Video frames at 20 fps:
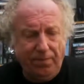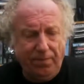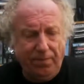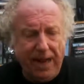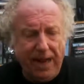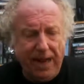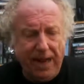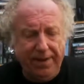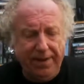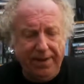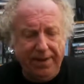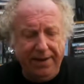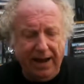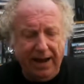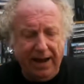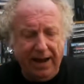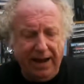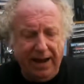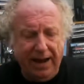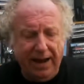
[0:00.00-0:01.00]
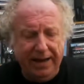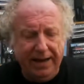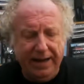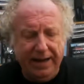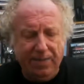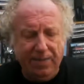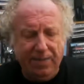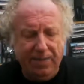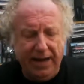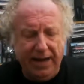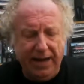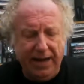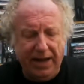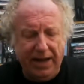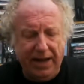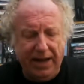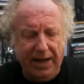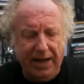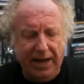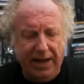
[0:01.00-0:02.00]
And uh, I, I had
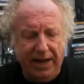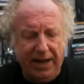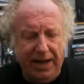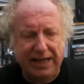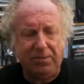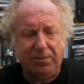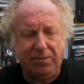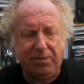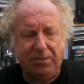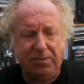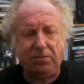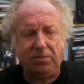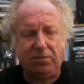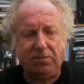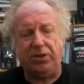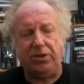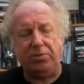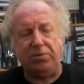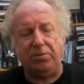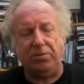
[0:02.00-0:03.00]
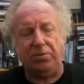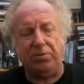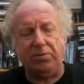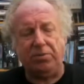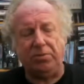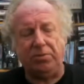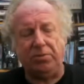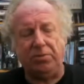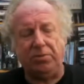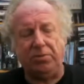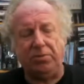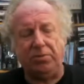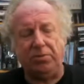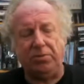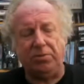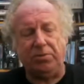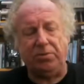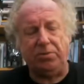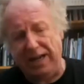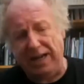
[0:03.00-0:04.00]
James Caswell do the first
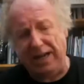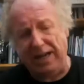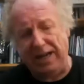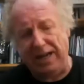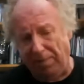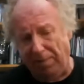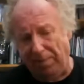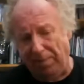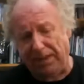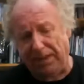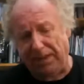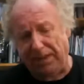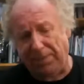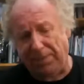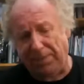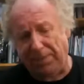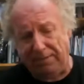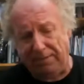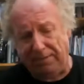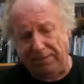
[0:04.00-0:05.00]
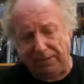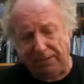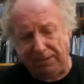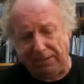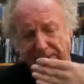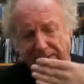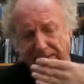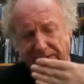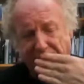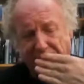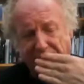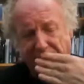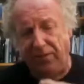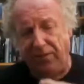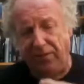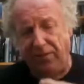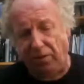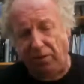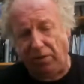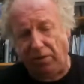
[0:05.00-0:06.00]
and only made public appearance in front of
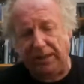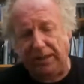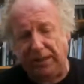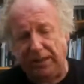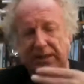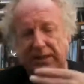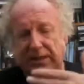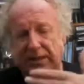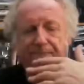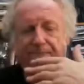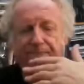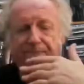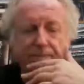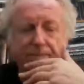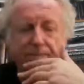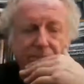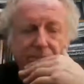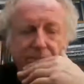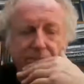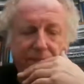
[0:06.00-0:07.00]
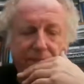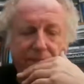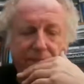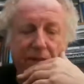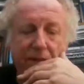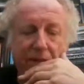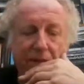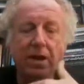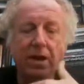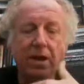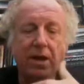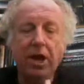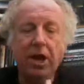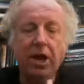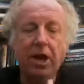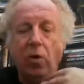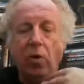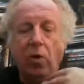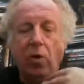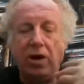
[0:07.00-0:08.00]
an audience,
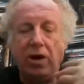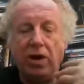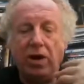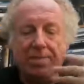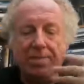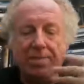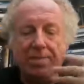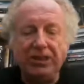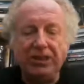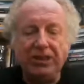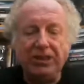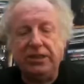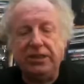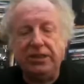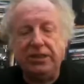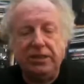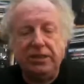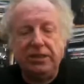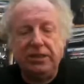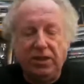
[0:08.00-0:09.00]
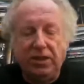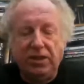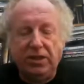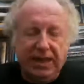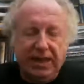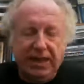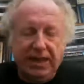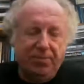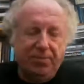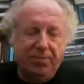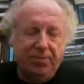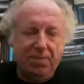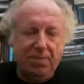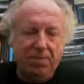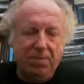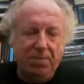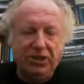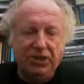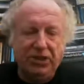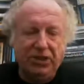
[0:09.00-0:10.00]
where he mentioned, where Caswell
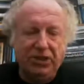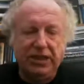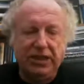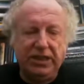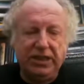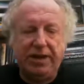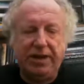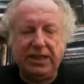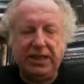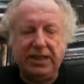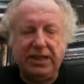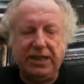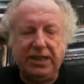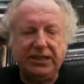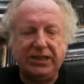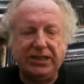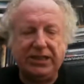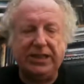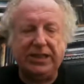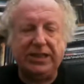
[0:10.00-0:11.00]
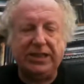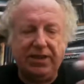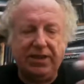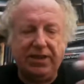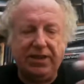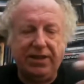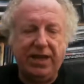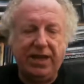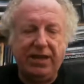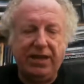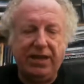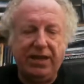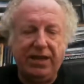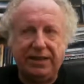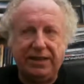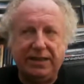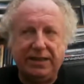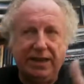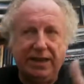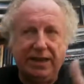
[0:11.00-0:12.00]
mentioned that he was actually there to
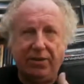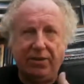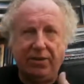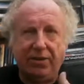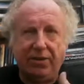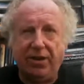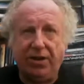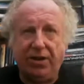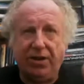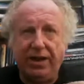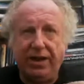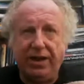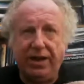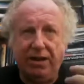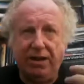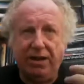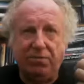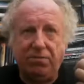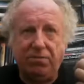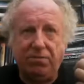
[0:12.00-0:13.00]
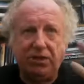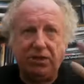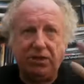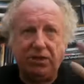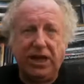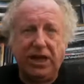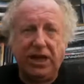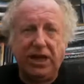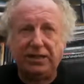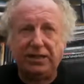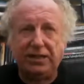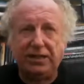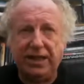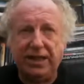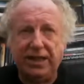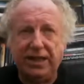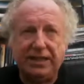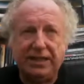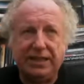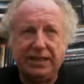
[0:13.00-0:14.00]
assassinate a lot of the uh, Rothschilds and
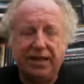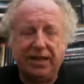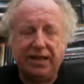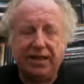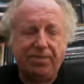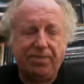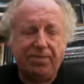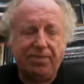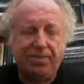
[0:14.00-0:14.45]
things at, a,